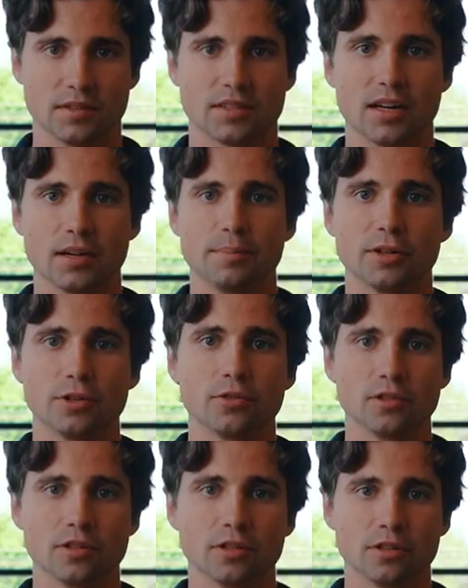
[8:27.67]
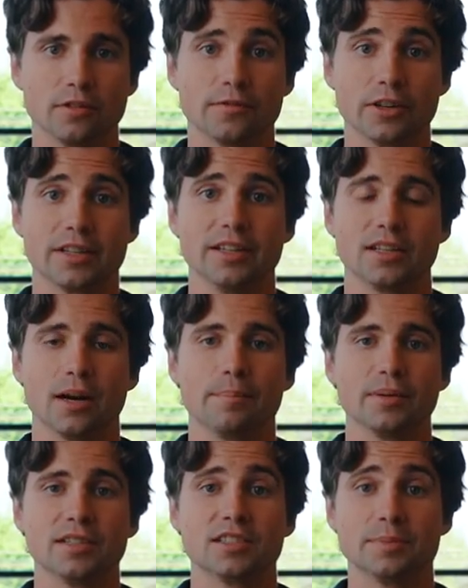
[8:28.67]
Set up a Google alert for key
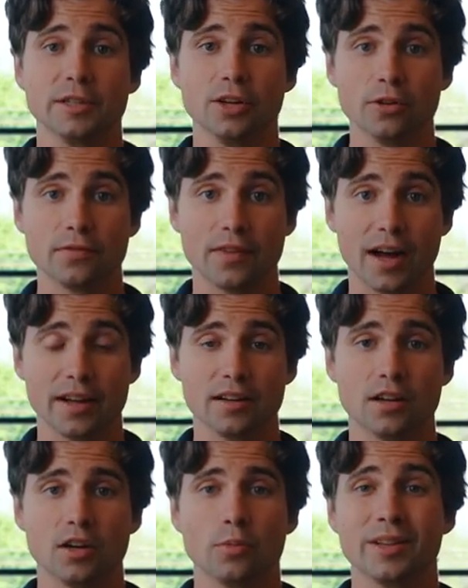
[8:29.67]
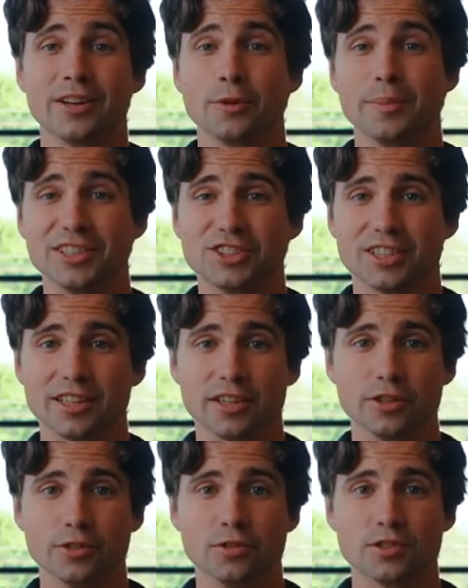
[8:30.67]
companies to be notified when they are mentioned in the
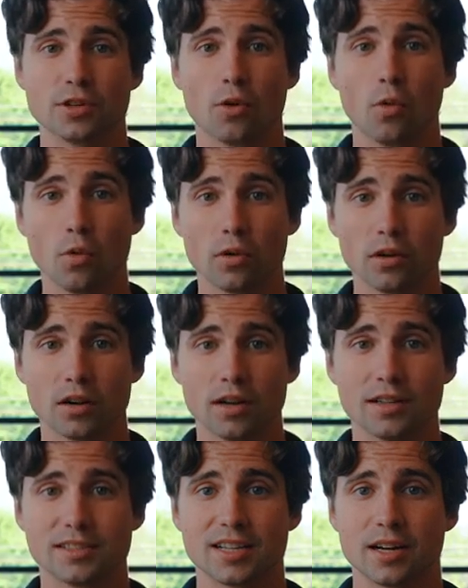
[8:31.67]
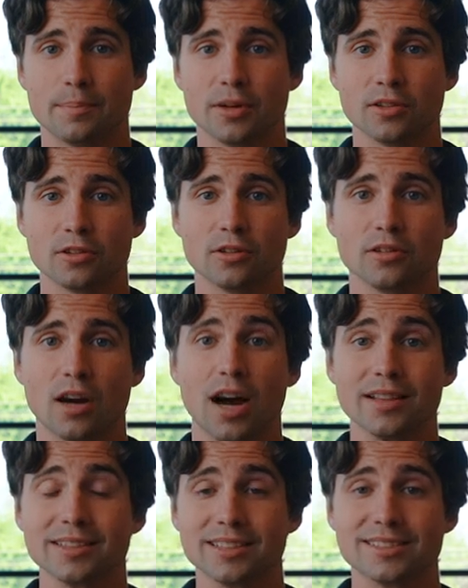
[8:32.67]
news, or set up an alert
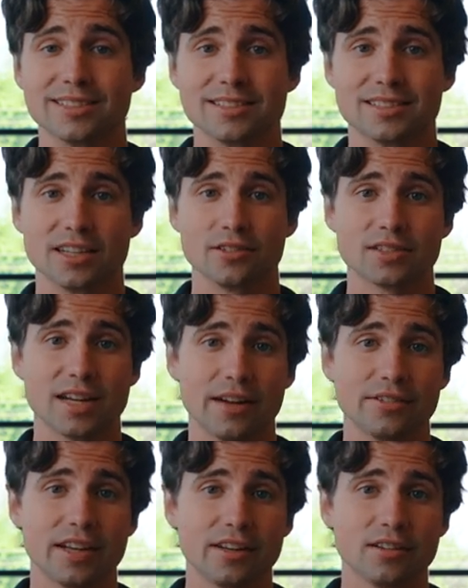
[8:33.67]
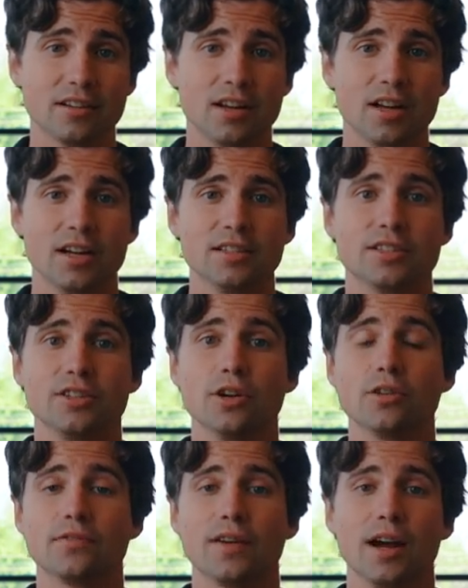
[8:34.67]
on LinkedIn Sales Navigator to
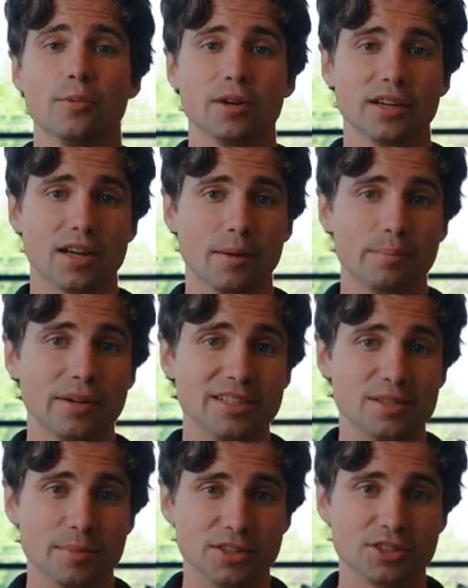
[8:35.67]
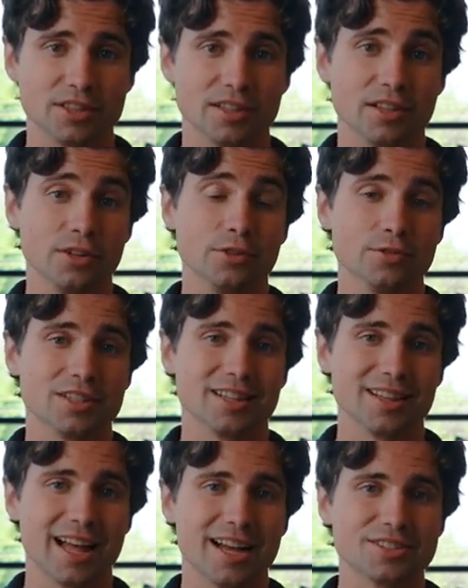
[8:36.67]
notify when a company is mentioned in the news in
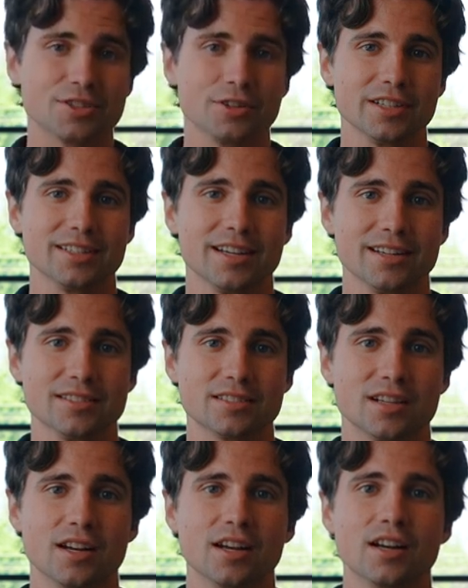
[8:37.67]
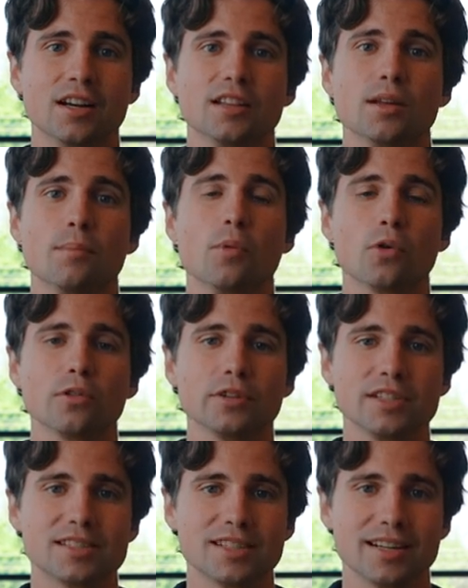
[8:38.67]
the last 30 days. The more
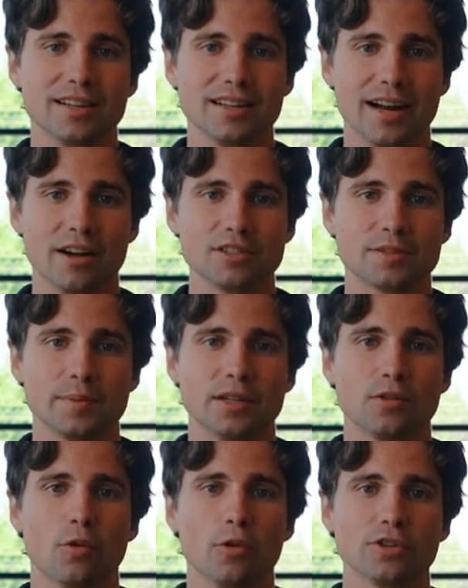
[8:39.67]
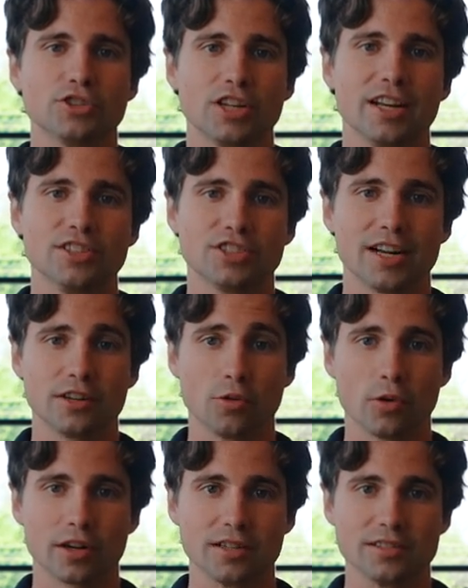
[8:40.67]
recent an announcement or change at an
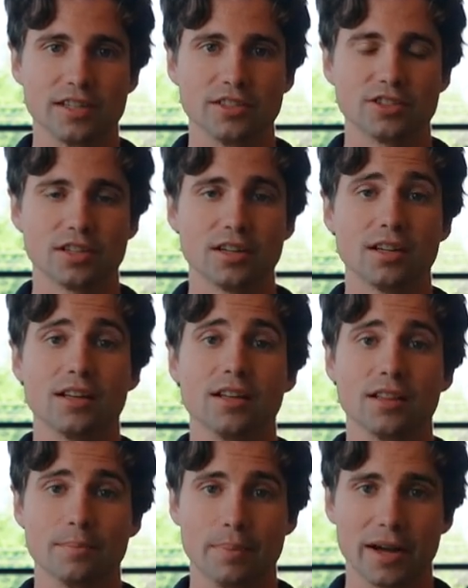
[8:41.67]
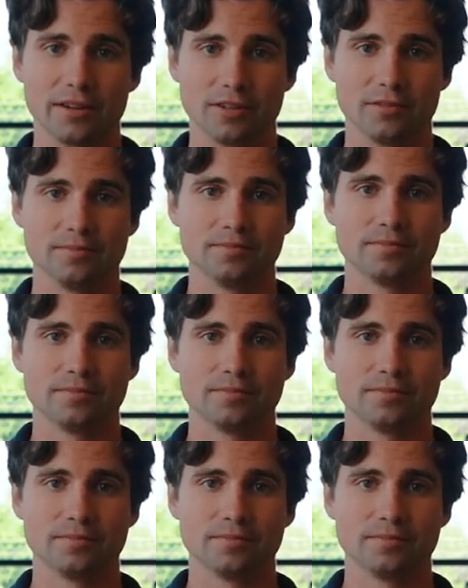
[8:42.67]
organization, the better.